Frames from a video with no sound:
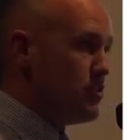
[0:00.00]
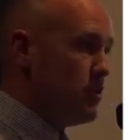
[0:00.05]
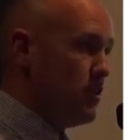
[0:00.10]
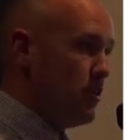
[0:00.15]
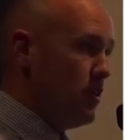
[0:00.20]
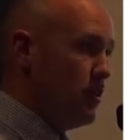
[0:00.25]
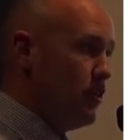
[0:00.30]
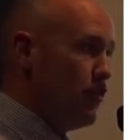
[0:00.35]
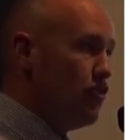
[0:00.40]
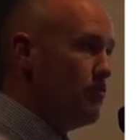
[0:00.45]
a
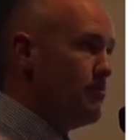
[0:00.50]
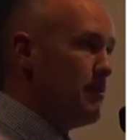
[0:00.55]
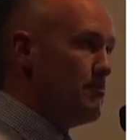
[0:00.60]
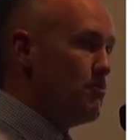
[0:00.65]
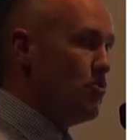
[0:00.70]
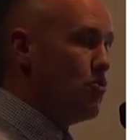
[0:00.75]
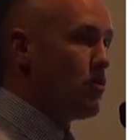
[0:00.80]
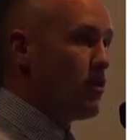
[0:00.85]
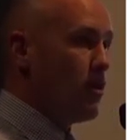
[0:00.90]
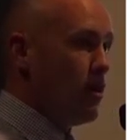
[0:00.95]
little bit
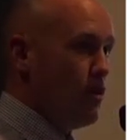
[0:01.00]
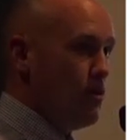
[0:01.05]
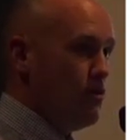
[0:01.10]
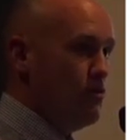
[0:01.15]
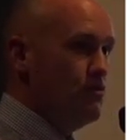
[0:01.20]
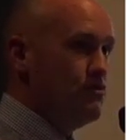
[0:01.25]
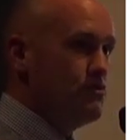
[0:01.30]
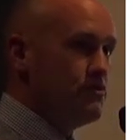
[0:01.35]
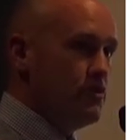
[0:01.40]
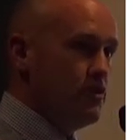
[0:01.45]
more
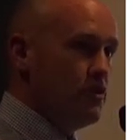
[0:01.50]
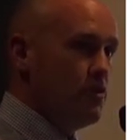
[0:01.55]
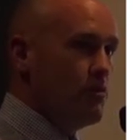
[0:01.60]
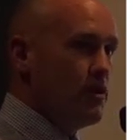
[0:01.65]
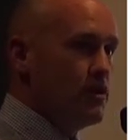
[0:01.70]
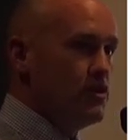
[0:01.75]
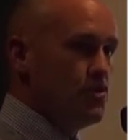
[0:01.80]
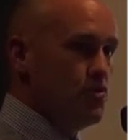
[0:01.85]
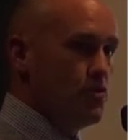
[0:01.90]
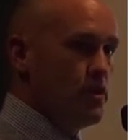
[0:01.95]
closed than the
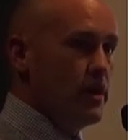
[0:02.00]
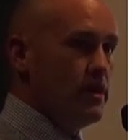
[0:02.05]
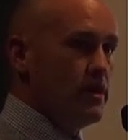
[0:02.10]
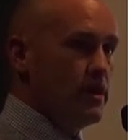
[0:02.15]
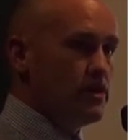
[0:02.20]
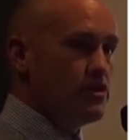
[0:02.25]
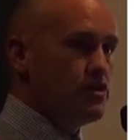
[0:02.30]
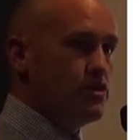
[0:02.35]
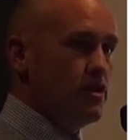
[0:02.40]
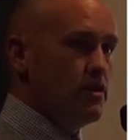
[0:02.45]
ones you'll get
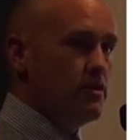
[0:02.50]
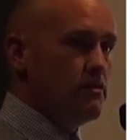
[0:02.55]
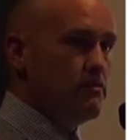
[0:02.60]
next year.